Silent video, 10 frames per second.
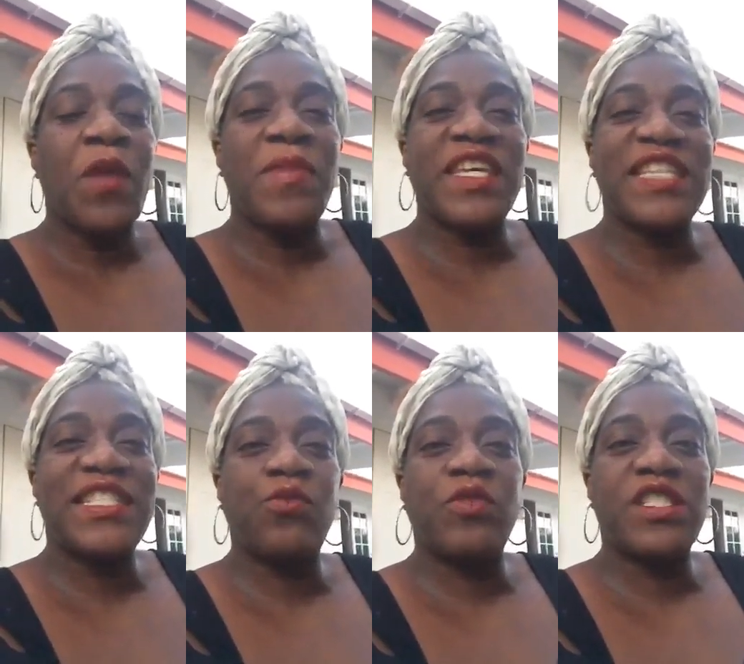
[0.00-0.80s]

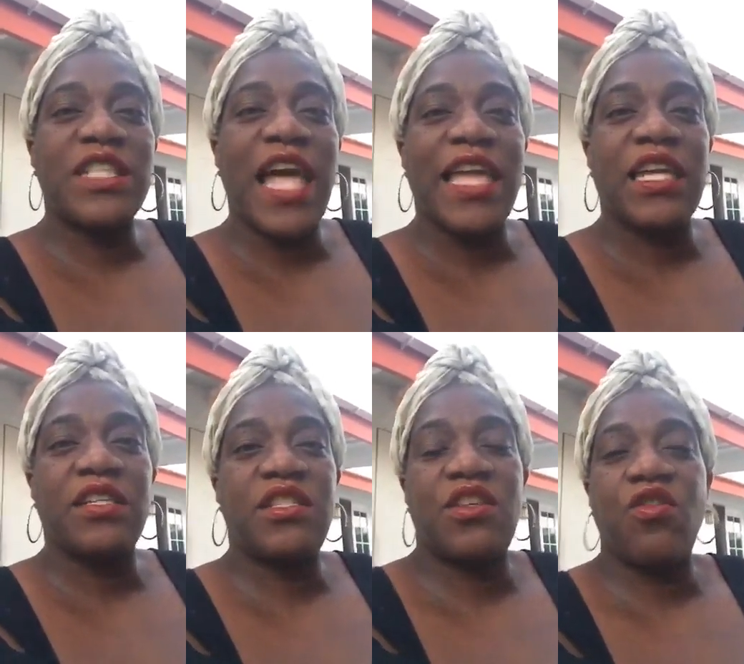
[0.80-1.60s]
because it was
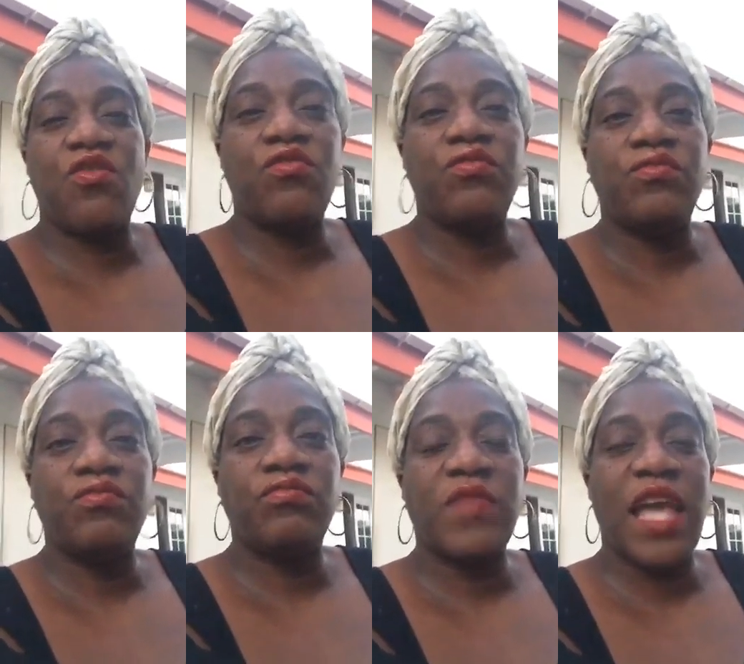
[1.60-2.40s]
like, so
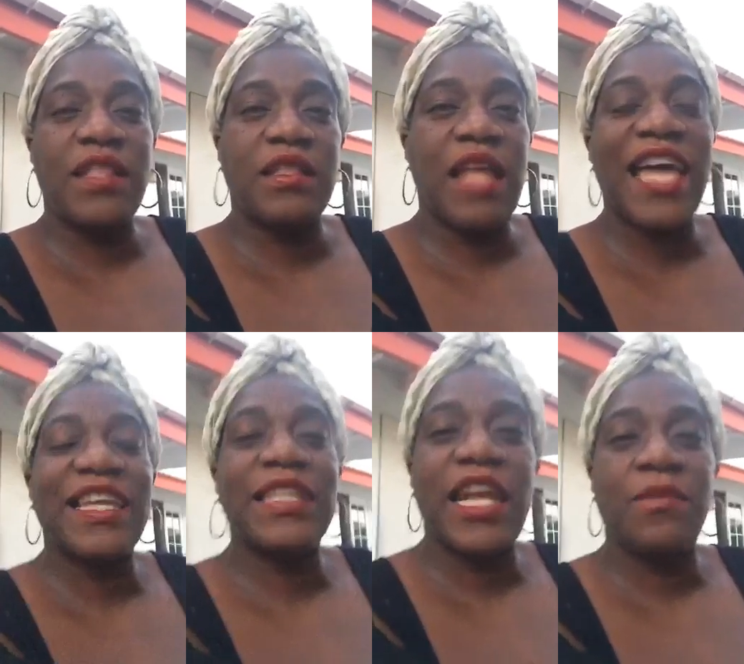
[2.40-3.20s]
I
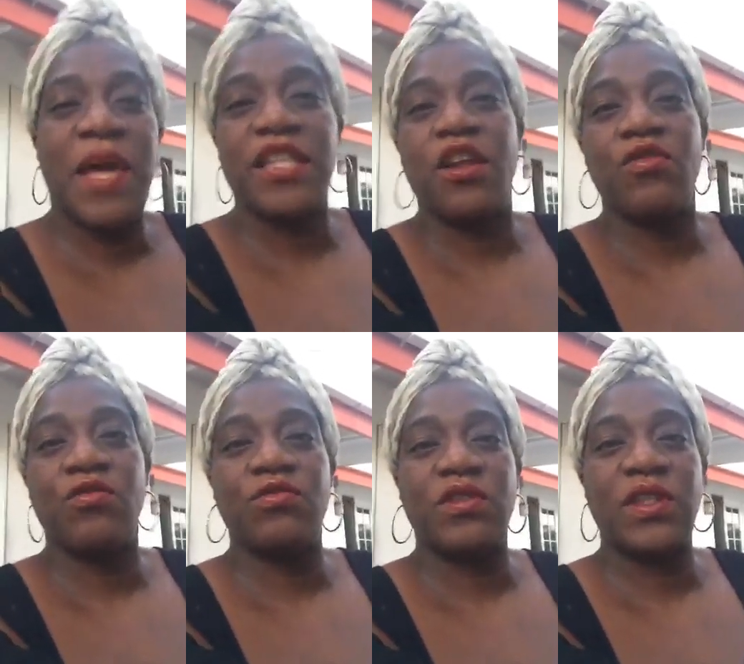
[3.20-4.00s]
can lighten my
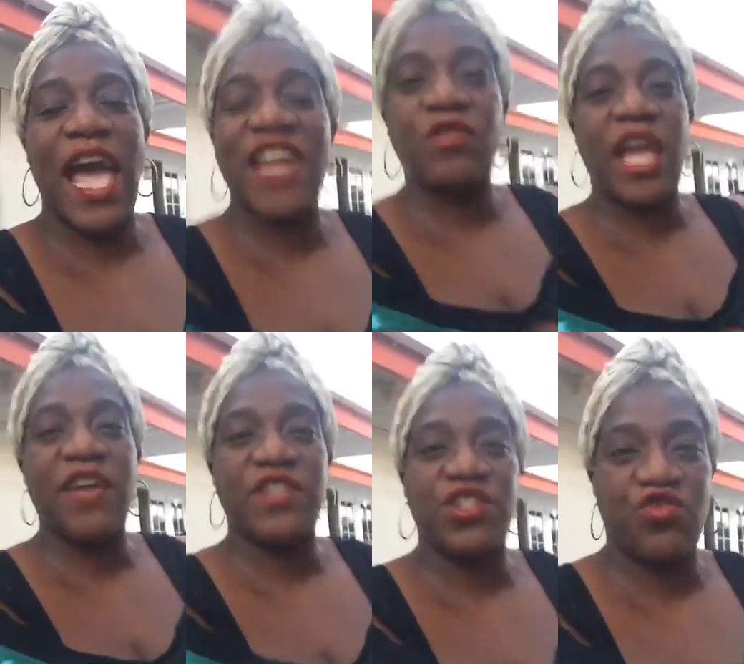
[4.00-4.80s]
load. I don't
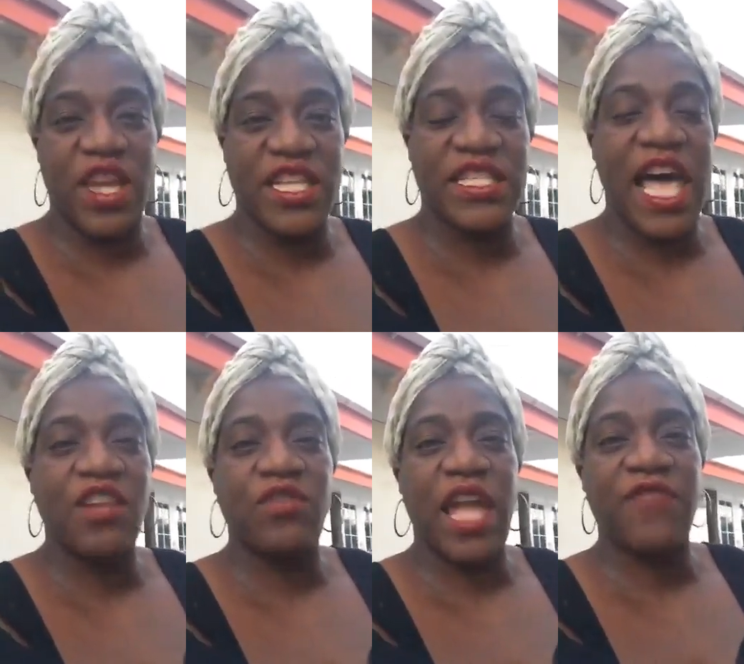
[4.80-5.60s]
have to stress.
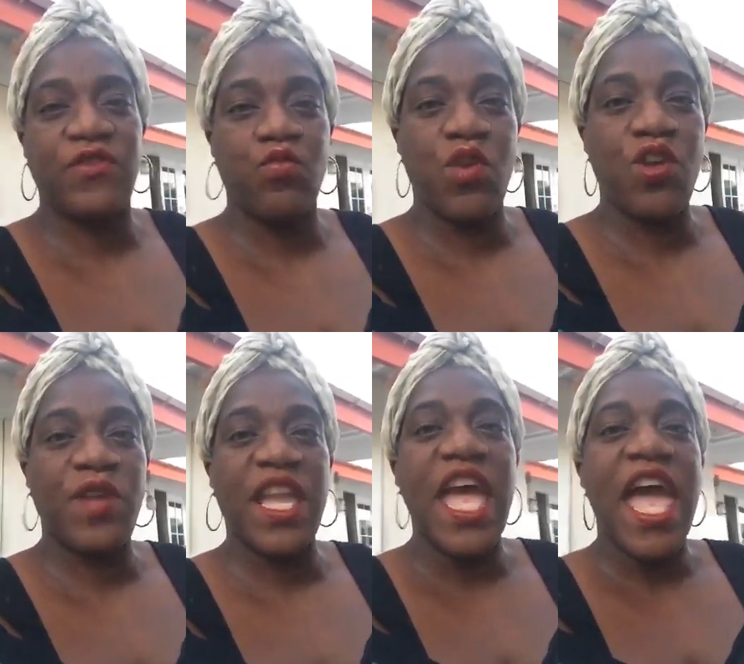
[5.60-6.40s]
I don't have to
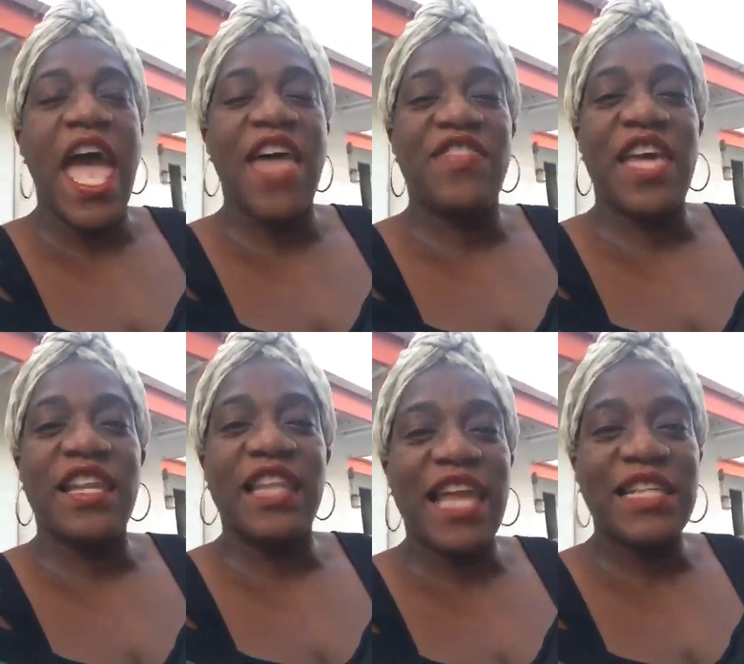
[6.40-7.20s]
worry. And that
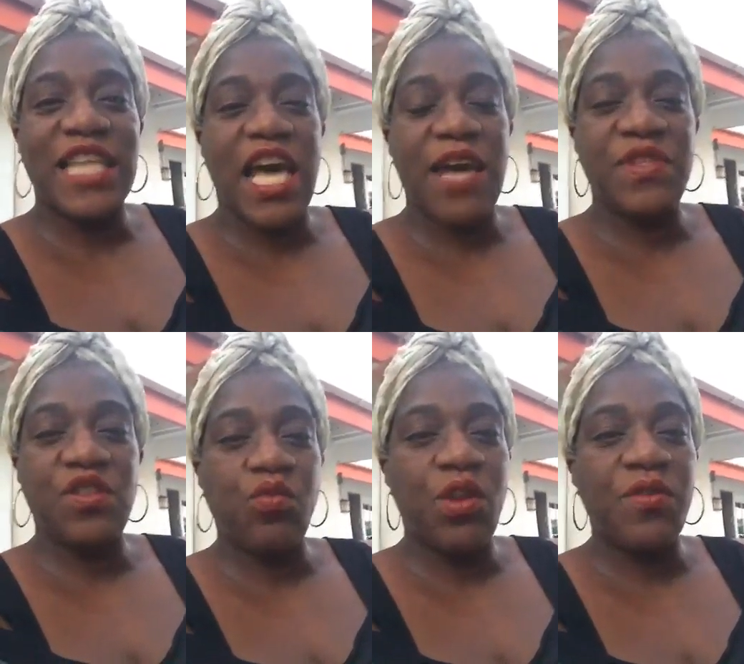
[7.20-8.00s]
a lot of times
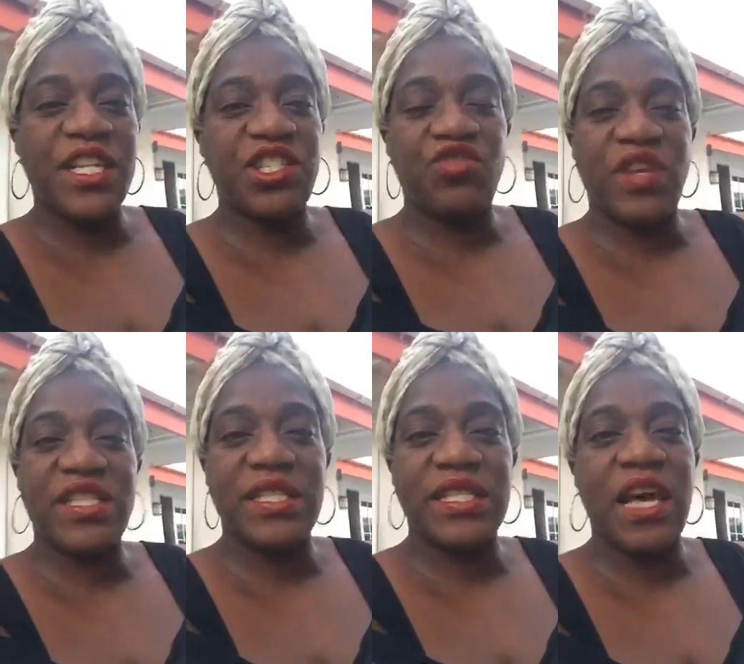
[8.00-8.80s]
the worry and
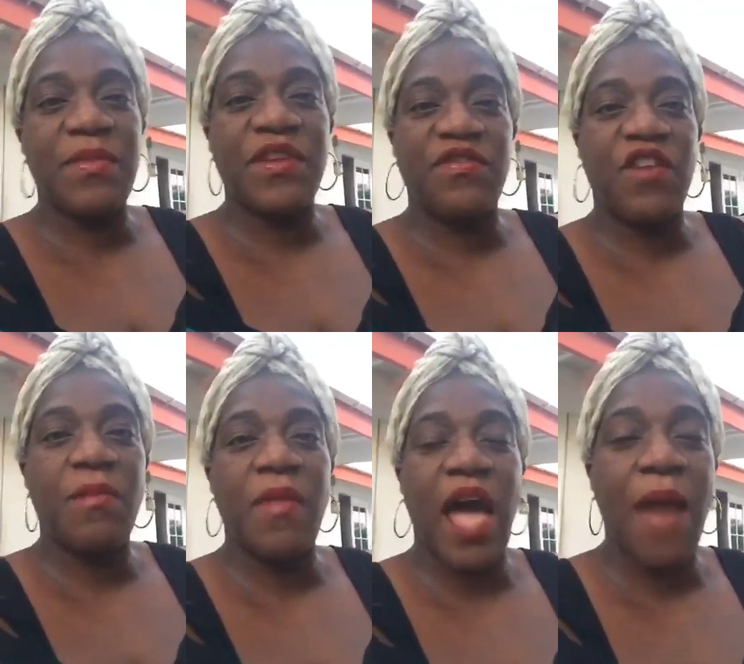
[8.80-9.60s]
stress is coming
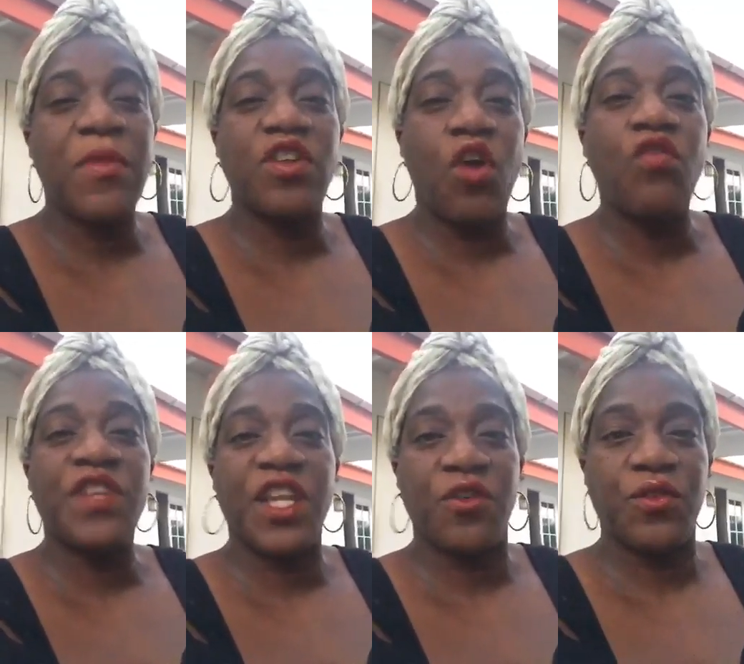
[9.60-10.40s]
from I'm on
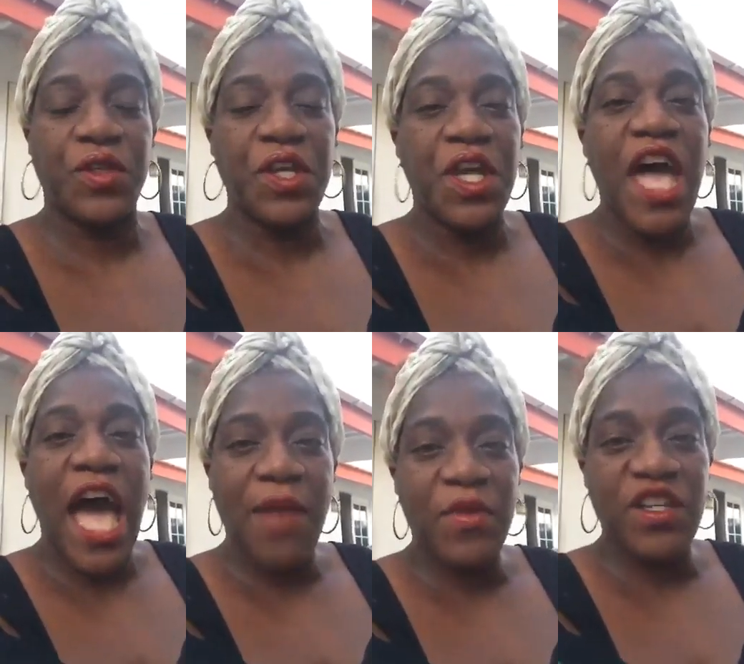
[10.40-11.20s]
overload.
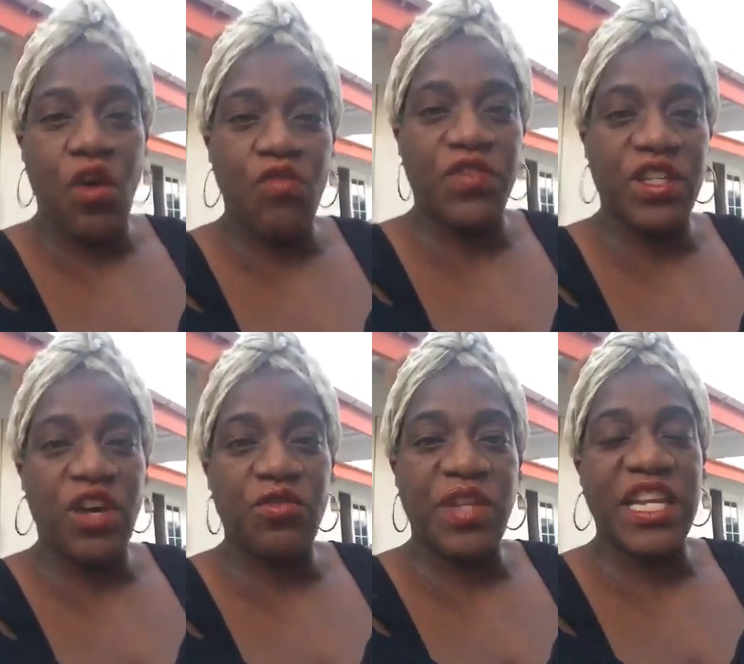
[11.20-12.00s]
I'm on
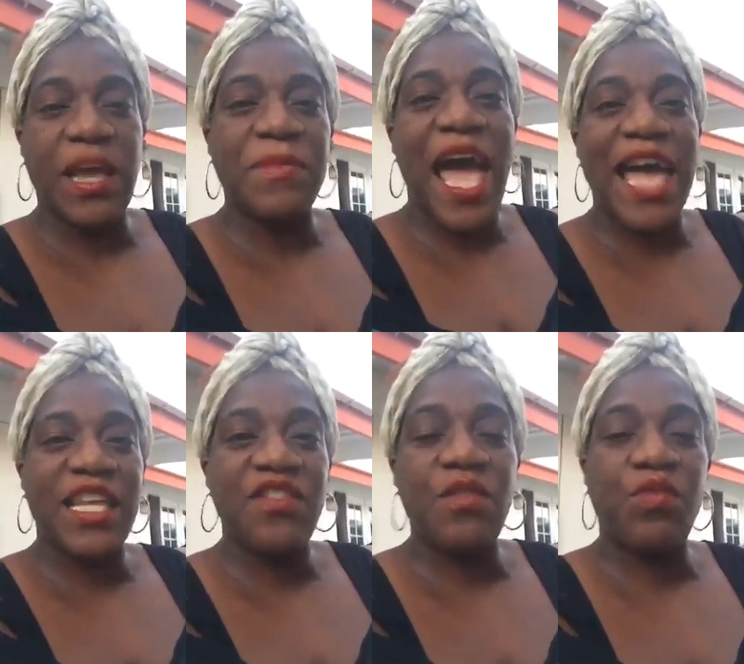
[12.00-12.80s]
overload. And I'm
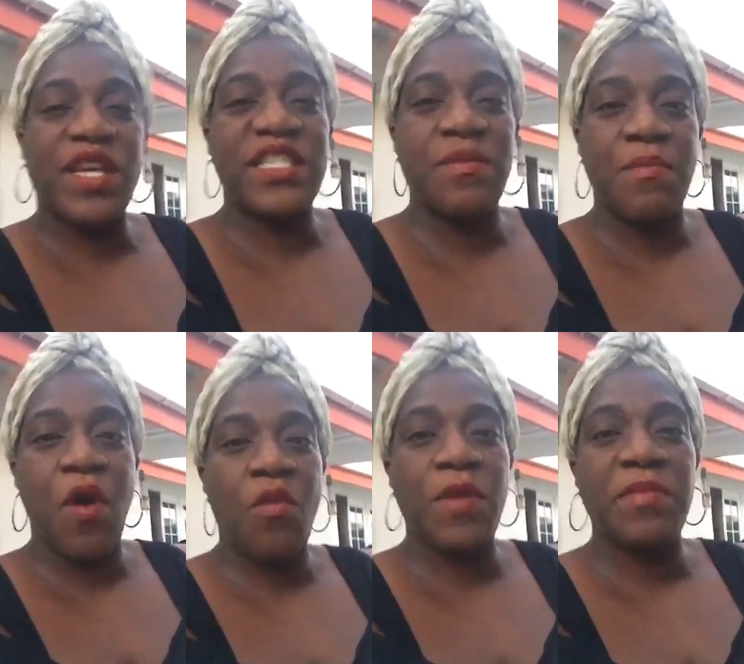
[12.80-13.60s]
not in the present
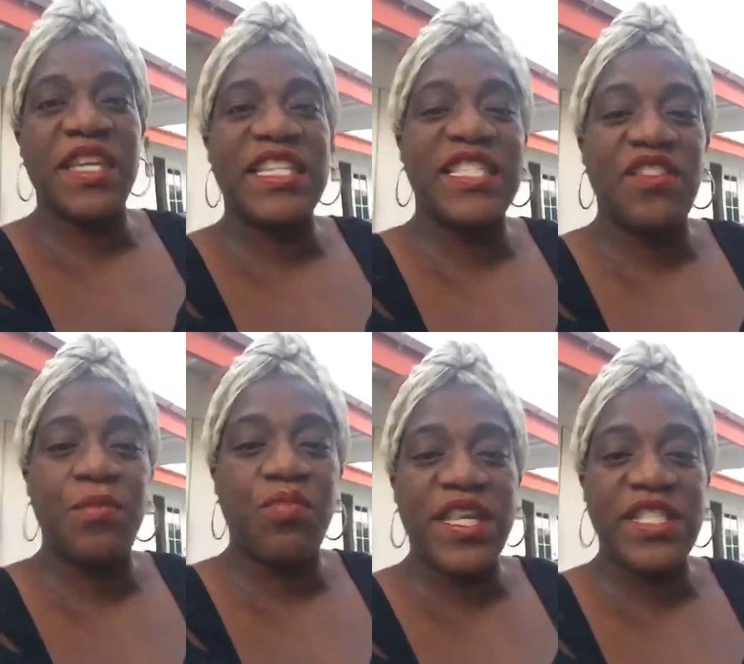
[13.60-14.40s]
moment, because in
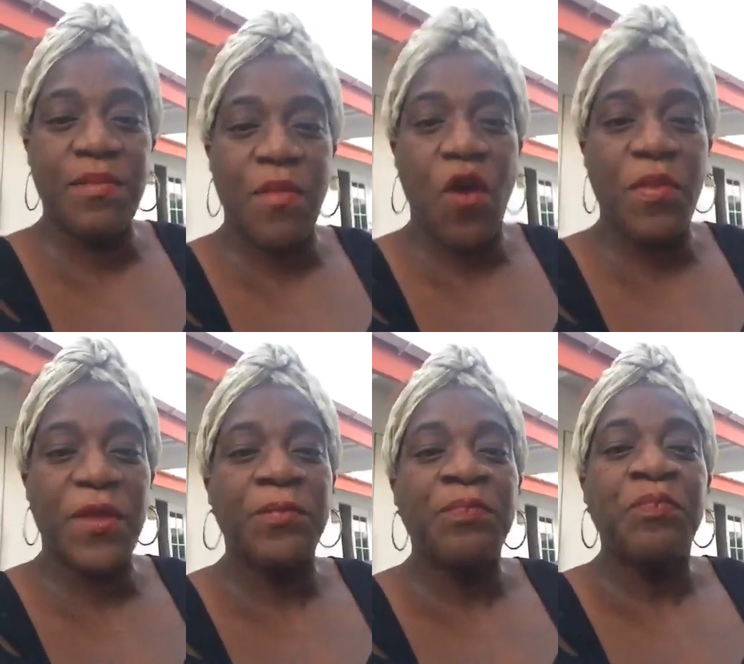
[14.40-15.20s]
the present moment,